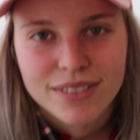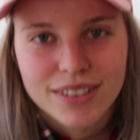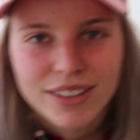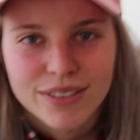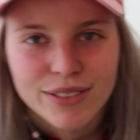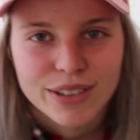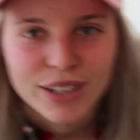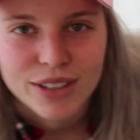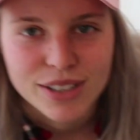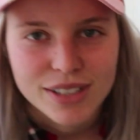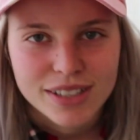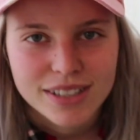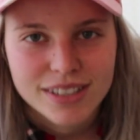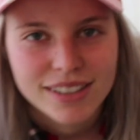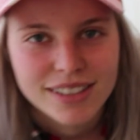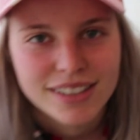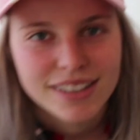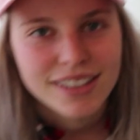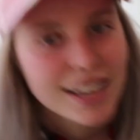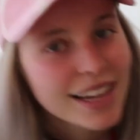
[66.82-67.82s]
Not from
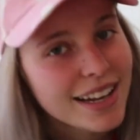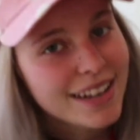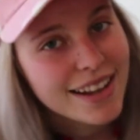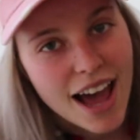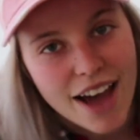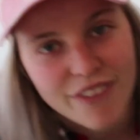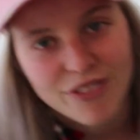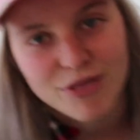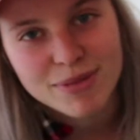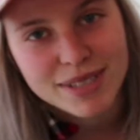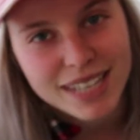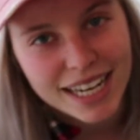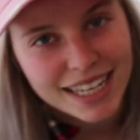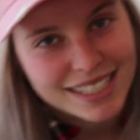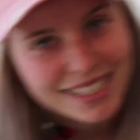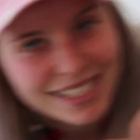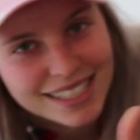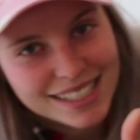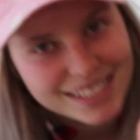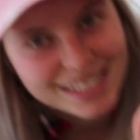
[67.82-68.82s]
Texas. She's
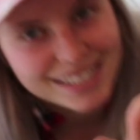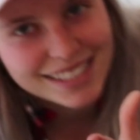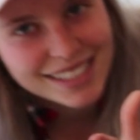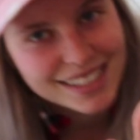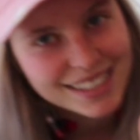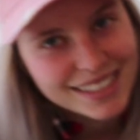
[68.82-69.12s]
singing country.